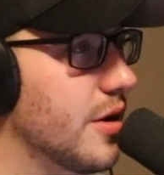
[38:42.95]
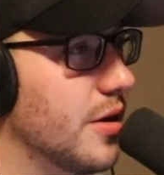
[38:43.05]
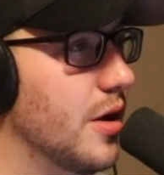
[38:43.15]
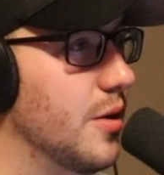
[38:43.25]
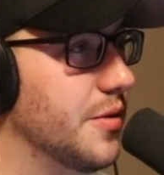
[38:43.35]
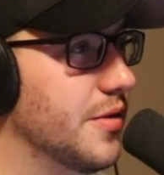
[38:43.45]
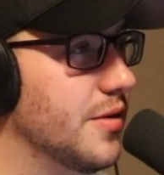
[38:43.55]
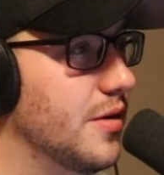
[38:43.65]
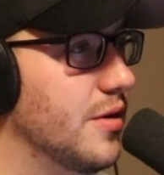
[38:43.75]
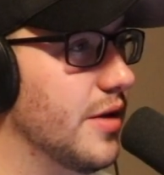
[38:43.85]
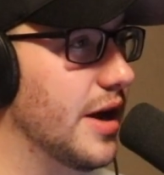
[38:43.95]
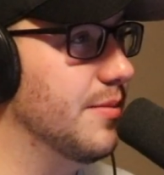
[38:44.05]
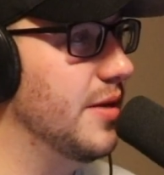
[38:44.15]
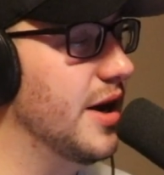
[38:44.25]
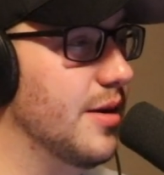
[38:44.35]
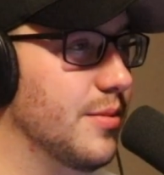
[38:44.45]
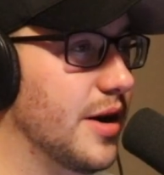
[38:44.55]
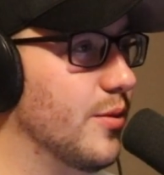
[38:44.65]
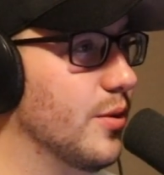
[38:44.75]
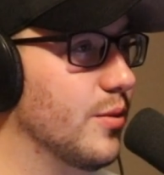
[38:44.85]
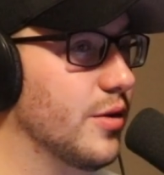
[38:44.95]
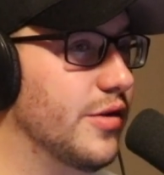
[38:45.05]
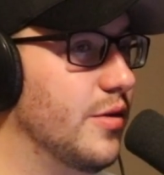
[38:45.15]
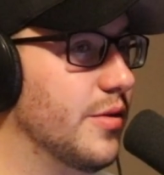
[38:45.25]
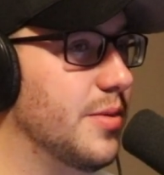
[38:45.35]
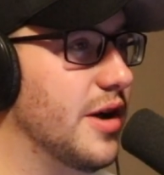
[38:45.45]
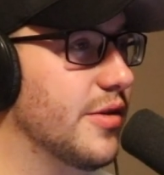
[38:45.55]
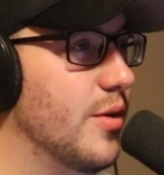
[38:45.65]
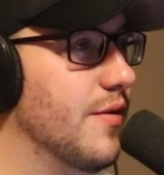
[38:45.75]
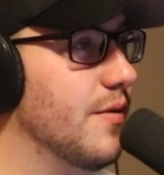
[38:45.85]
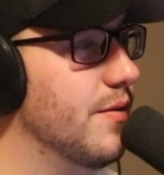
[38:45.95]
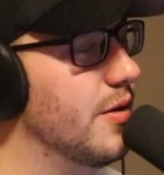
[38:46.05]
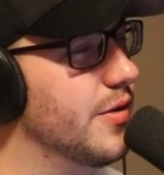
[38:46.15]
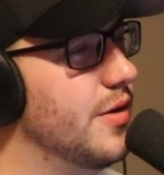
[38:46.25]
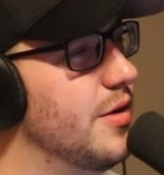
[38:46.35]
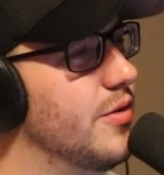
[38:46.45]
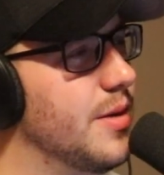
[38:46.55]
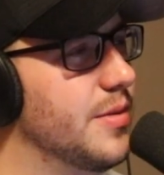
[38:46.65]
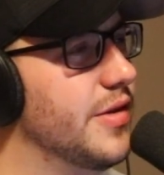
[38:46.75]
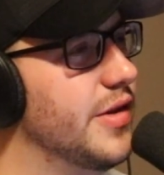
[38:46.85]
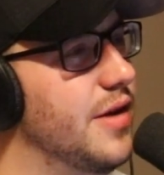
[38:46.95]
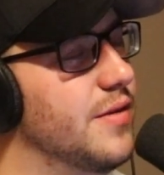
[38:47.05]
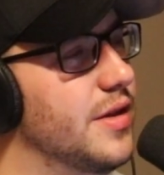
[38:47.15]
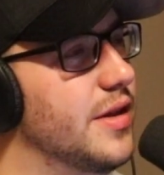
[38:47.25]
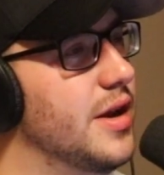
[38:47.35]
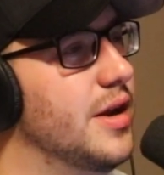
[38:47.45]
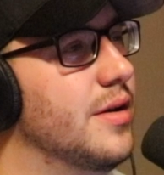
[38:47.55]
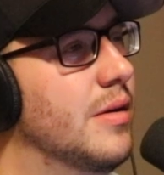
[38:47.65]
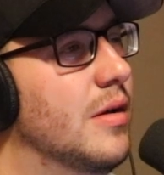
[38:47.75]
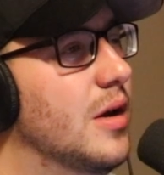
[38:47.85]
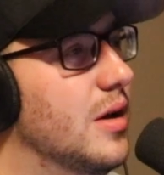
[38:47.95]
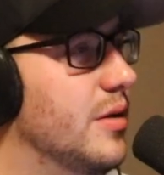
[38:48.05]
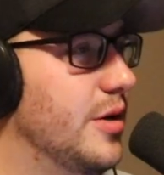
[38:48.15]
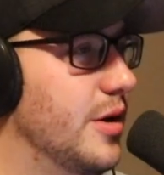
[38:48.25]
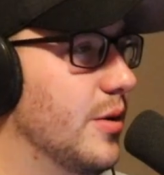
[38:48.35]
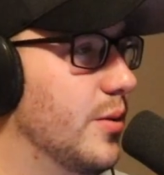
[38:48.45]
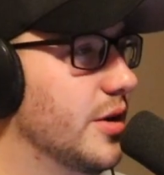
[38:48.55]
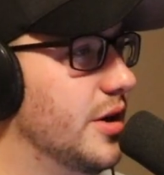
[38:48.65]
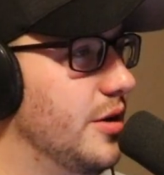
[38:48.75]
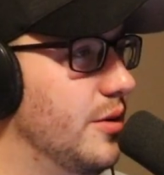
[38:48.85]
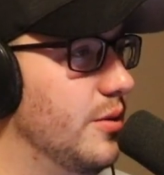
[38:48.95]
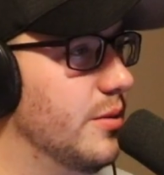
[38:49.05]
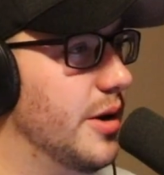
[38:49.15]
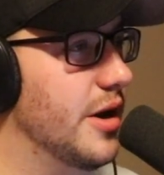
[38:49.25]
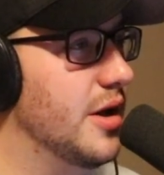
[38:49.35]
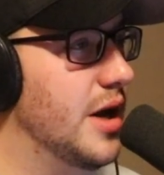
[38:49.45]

close, you're like, man, we're 2 spots away from first, and then you drop to 7th, and what can you do about it?